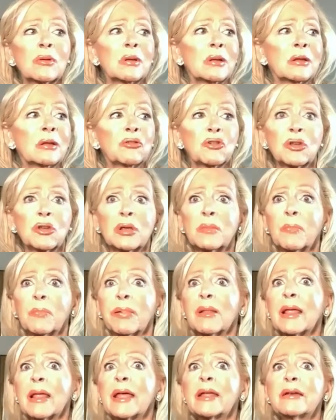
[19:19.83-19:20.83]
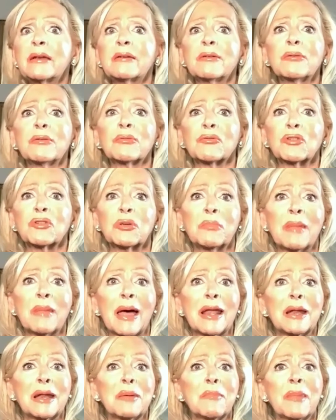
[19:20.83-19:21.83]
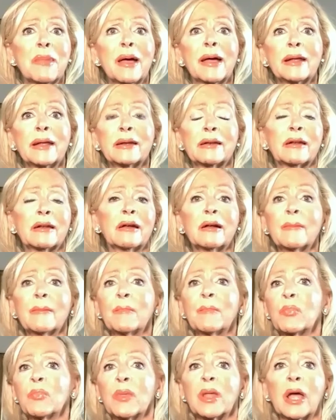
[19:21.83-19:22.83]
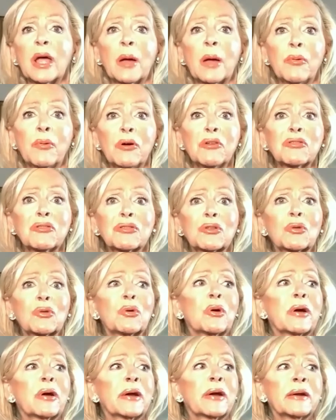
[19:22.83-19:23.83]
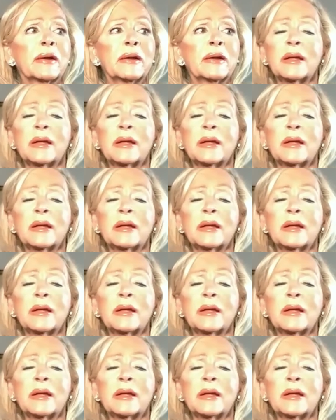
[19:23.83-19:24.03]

she met him at a bookstore,